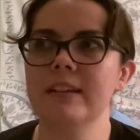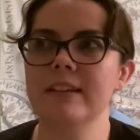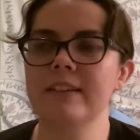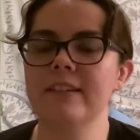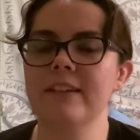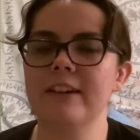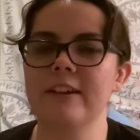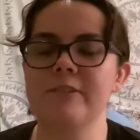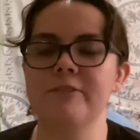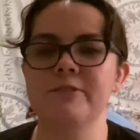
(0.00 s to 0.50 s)

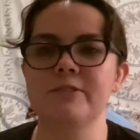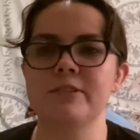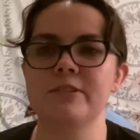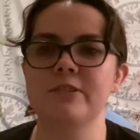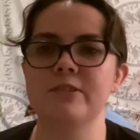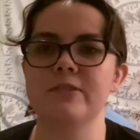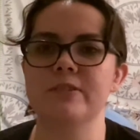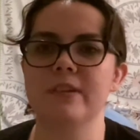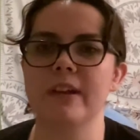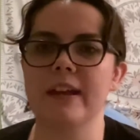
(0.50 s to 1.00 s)
it was
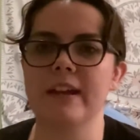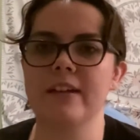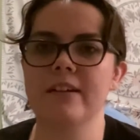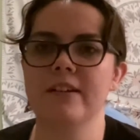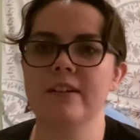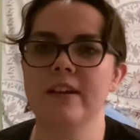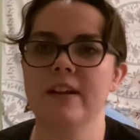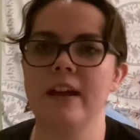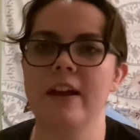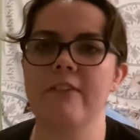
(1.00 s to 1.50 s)
just like
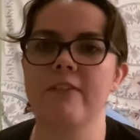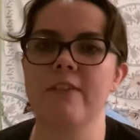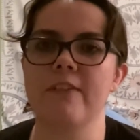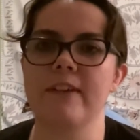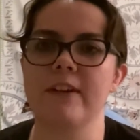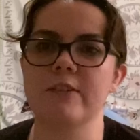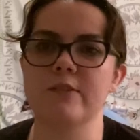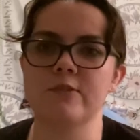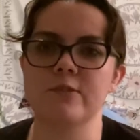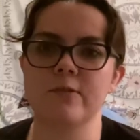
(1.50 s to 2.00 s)

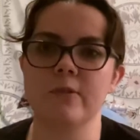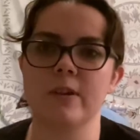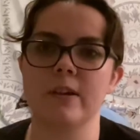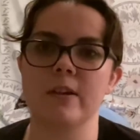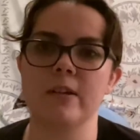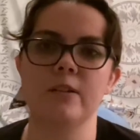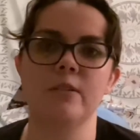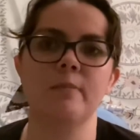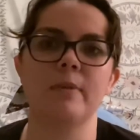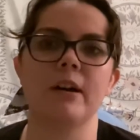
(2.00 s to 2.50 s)
everything was
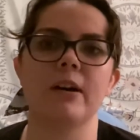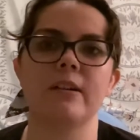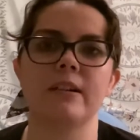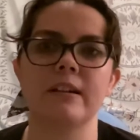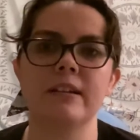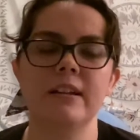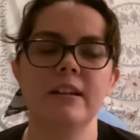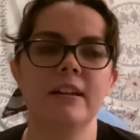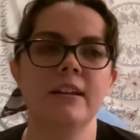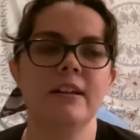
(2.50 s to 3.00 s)
good about
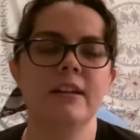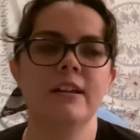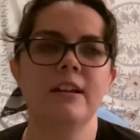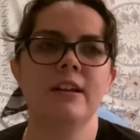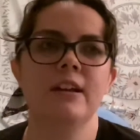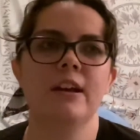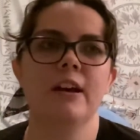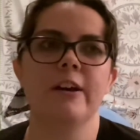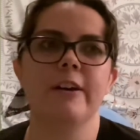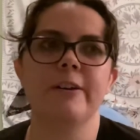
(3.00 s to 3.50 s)
it.
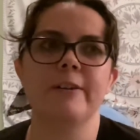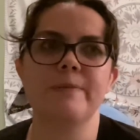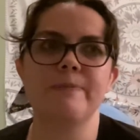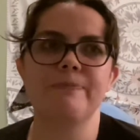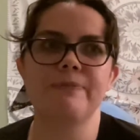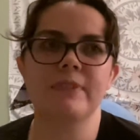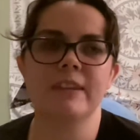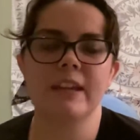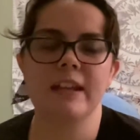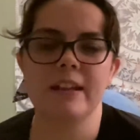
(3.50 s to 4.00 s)

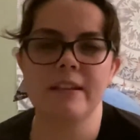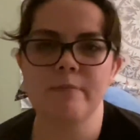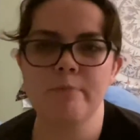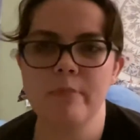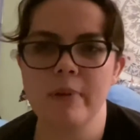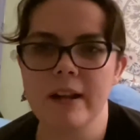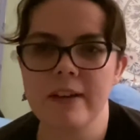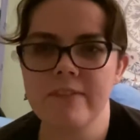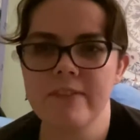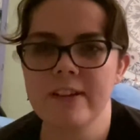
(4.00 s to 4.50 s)

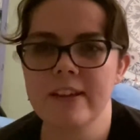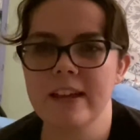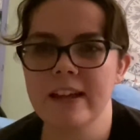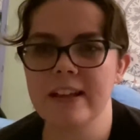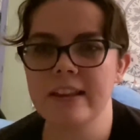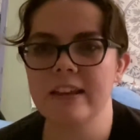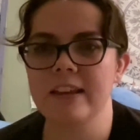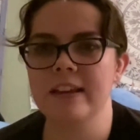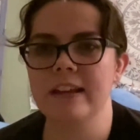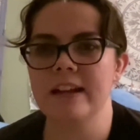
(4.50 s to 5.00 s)
But I feel
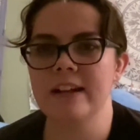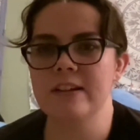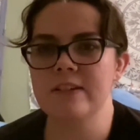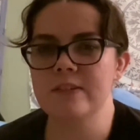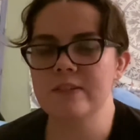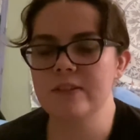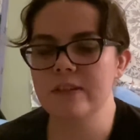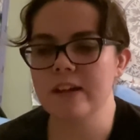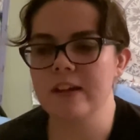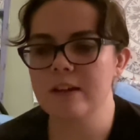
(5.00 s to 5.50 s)
like the
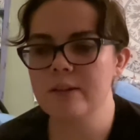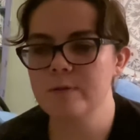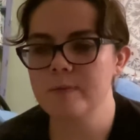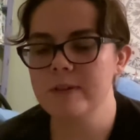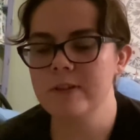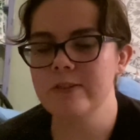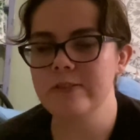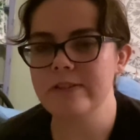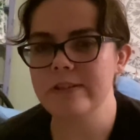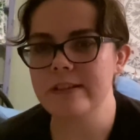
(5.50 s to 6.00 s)
latest, like
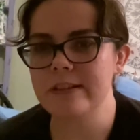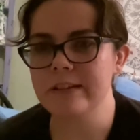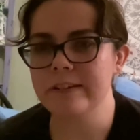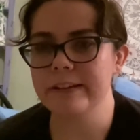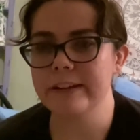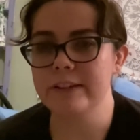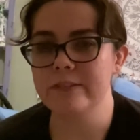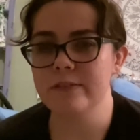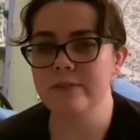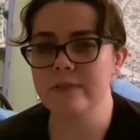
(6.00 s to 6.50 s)
especially the
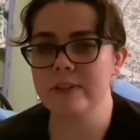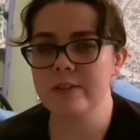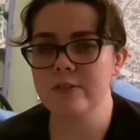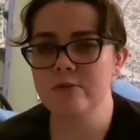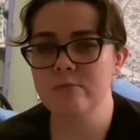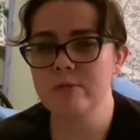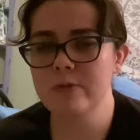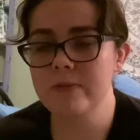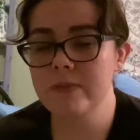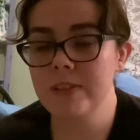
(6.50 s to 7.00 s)
latest
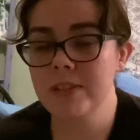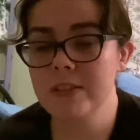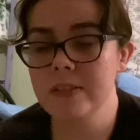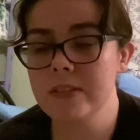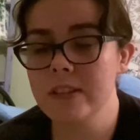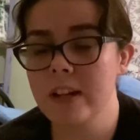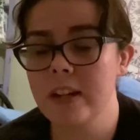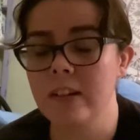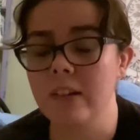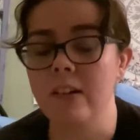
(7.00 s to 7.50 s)
Avenger
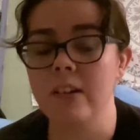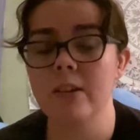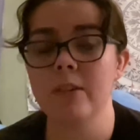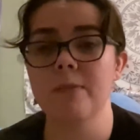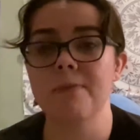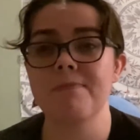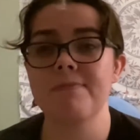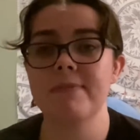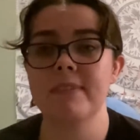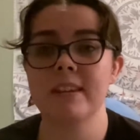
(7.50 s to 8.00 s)
movies, I don't
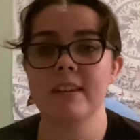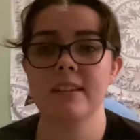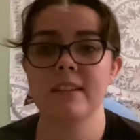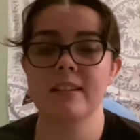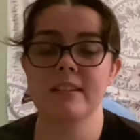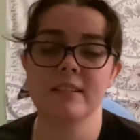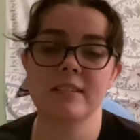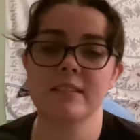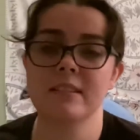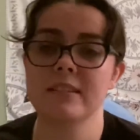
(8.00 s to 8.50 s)
know.
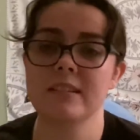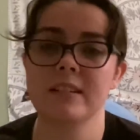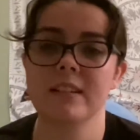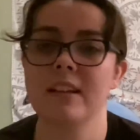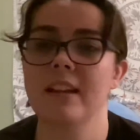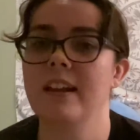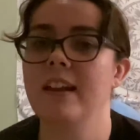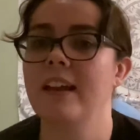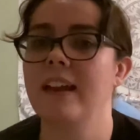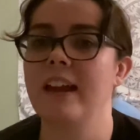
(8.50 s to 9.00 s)

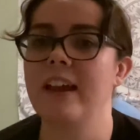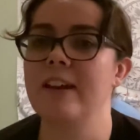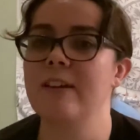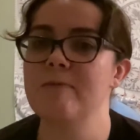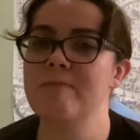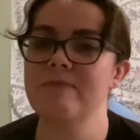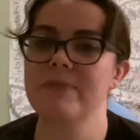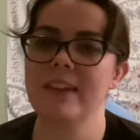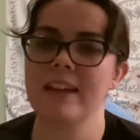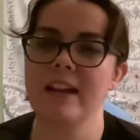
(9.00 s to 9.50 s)
Like
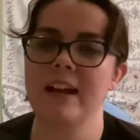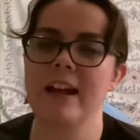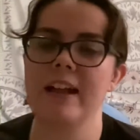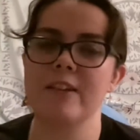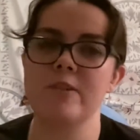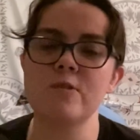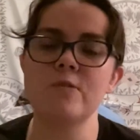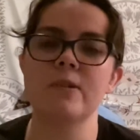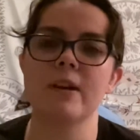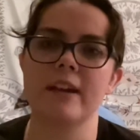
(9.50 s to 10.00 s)
I
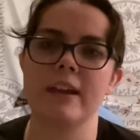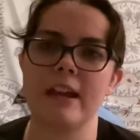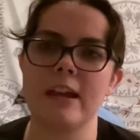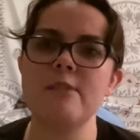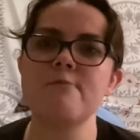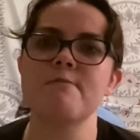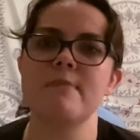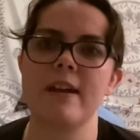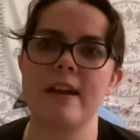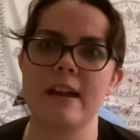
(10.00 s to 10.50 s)
do like
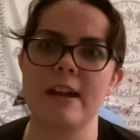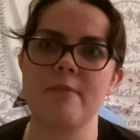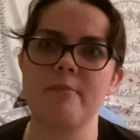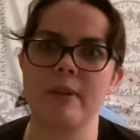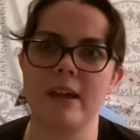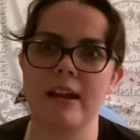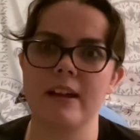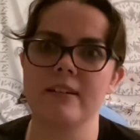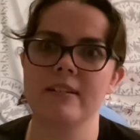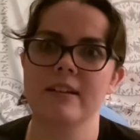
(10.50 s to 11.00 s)

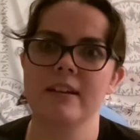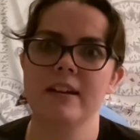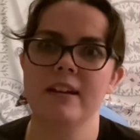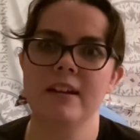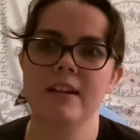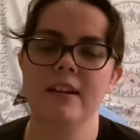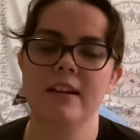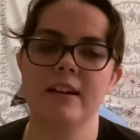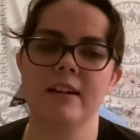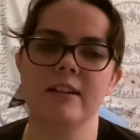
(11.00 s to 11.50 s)
Ant-Man.
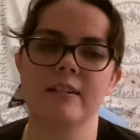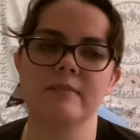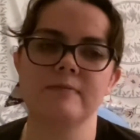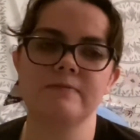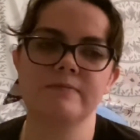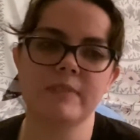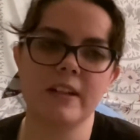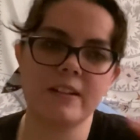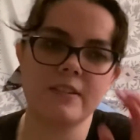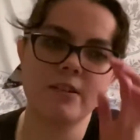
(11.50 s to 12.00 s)

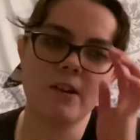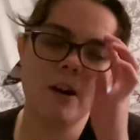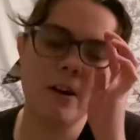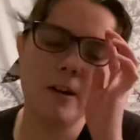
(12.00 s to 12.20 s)
It's hard